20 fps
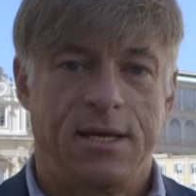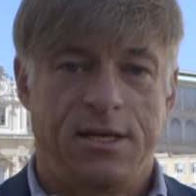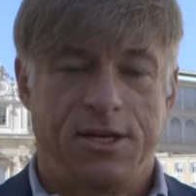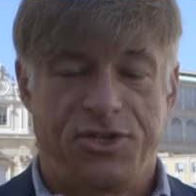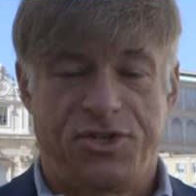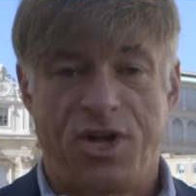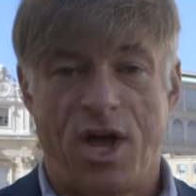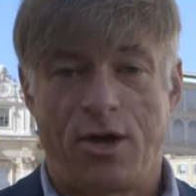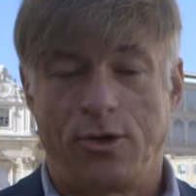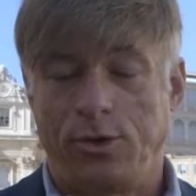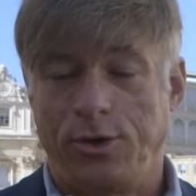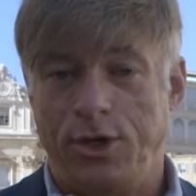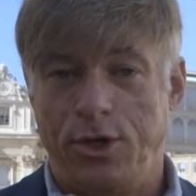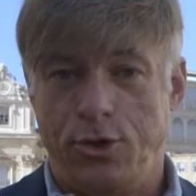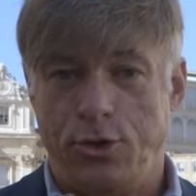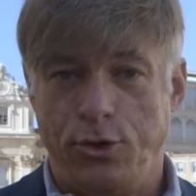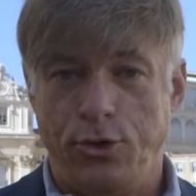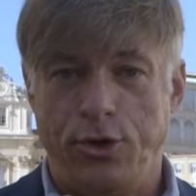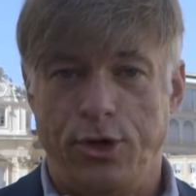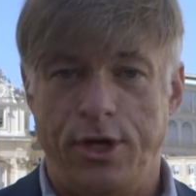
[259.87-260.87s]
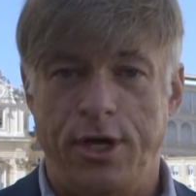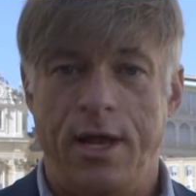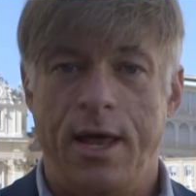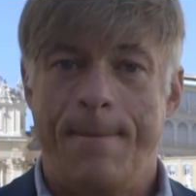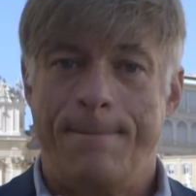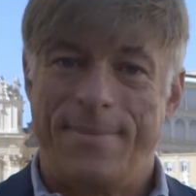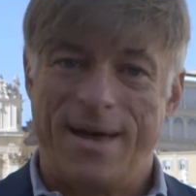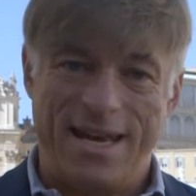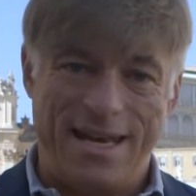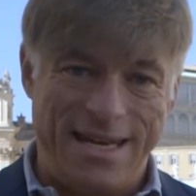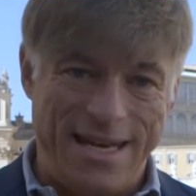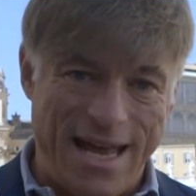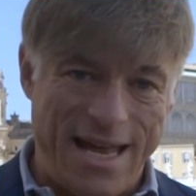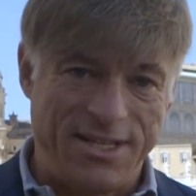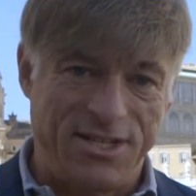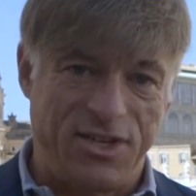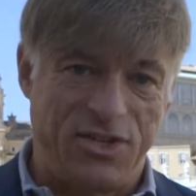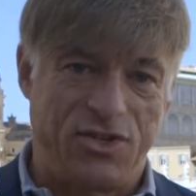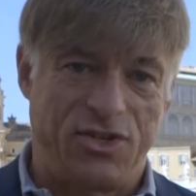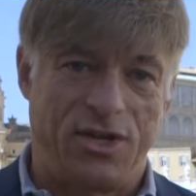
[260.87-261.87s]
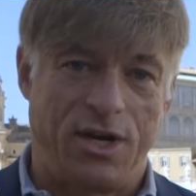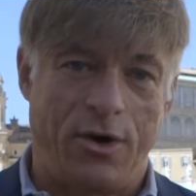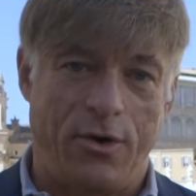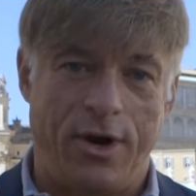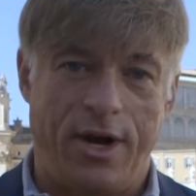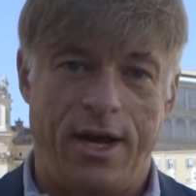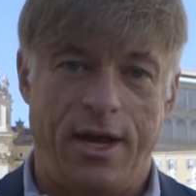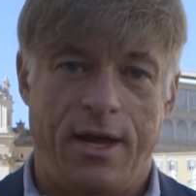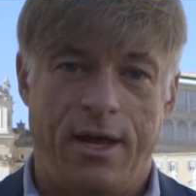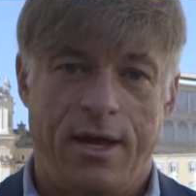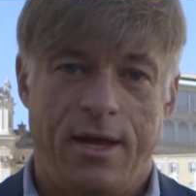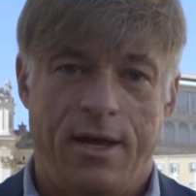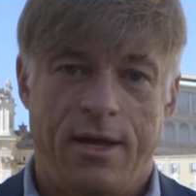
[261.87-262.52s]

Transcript: is not only good, but necessary.